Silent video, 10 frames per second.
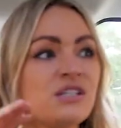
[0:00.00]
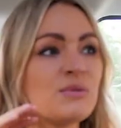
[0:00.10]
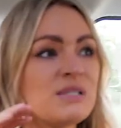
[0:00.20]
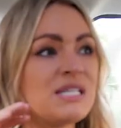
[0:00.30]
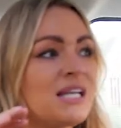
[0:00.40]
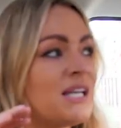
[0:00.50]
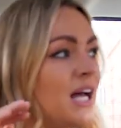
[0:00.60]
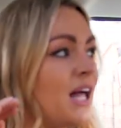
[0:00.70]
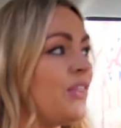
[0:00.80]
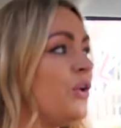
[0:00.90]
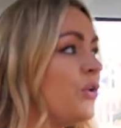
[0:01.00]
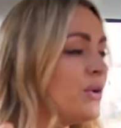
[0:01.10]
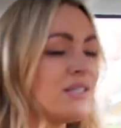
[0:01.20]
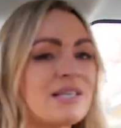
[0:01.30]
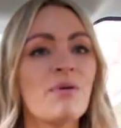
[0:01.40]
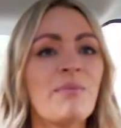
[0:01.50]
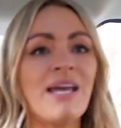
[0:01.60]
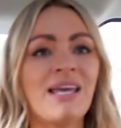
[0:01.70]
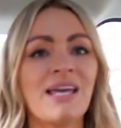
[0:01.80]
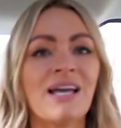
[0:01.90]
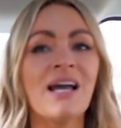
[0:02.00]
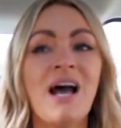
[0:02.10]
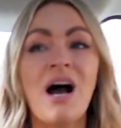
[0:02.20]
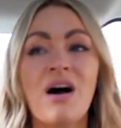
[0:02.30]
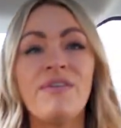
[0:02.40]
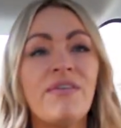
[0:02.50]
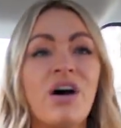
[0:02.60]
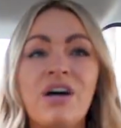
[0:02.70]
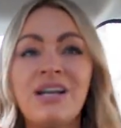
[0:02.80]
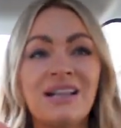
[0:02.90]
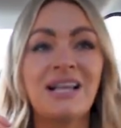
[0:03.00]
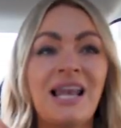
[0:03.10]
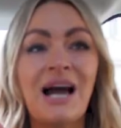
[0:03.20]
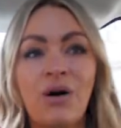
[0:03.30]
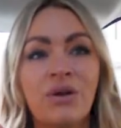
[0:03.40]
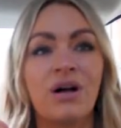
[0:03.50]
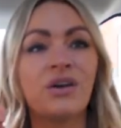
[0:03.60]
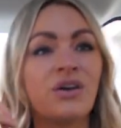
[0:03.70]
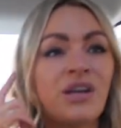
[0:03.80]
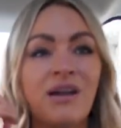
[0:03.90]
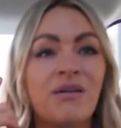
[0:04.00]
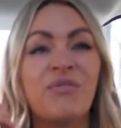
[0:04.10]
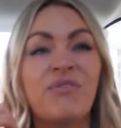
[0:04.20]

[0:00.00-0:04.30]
that she was in and the noise they were making, I've never heard anything louder. I couldn't hear a